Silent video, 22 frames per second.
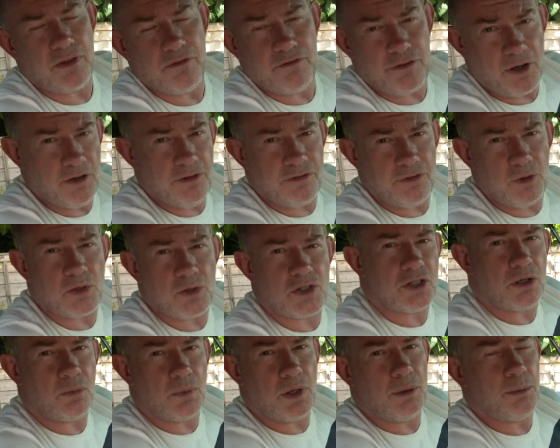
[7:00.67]
Very
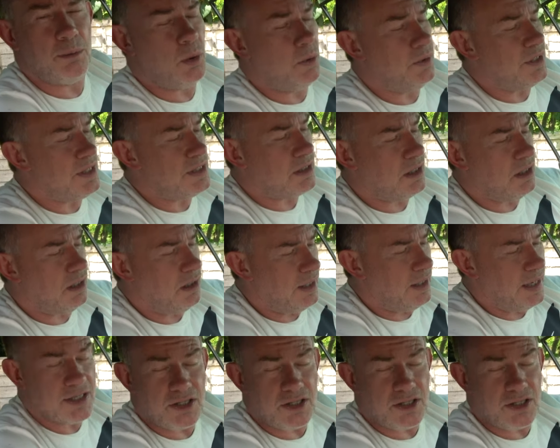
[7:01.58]
fortunate when I bought this car, it